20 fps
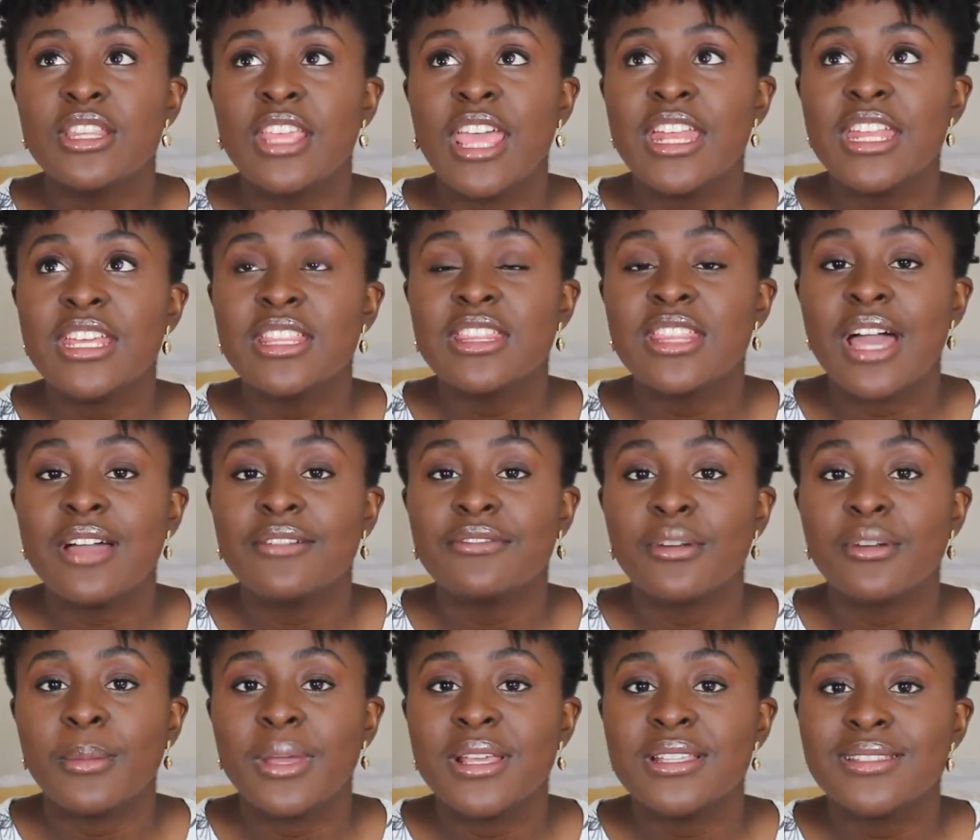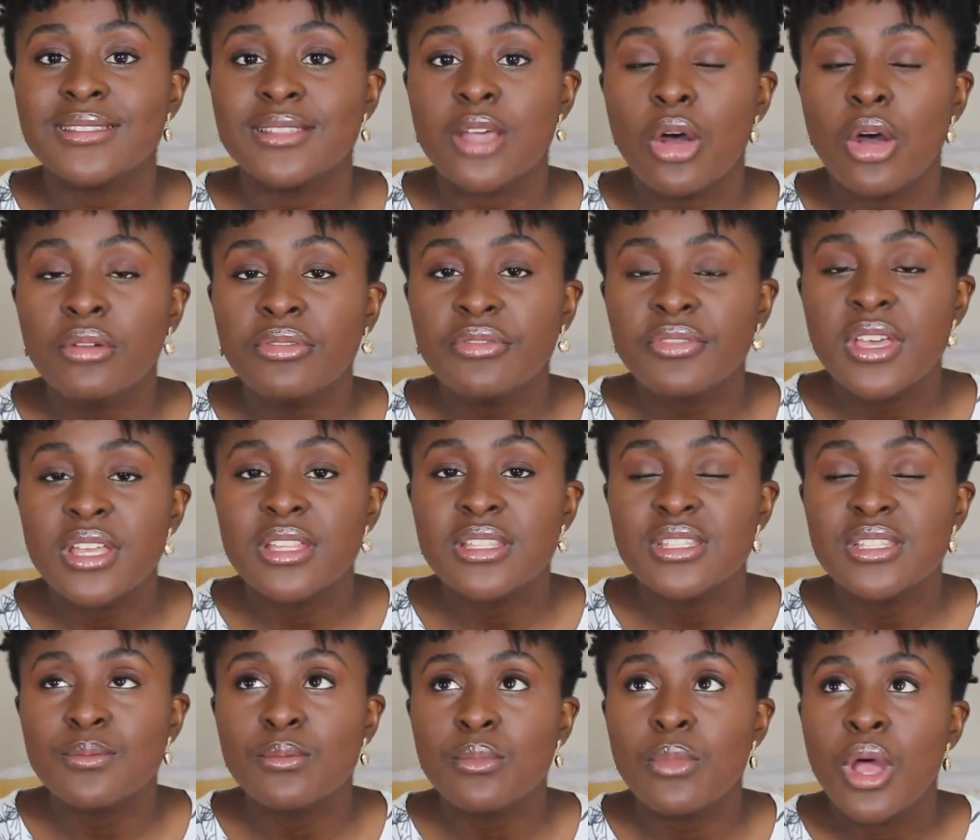getting that for myself,
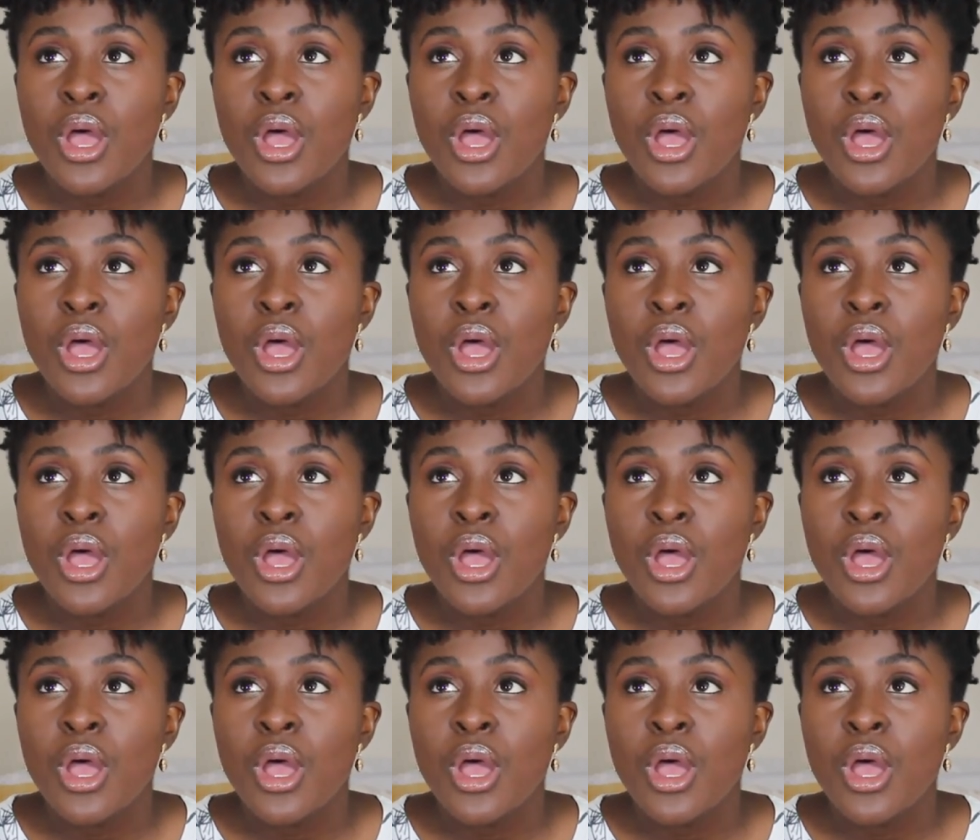it's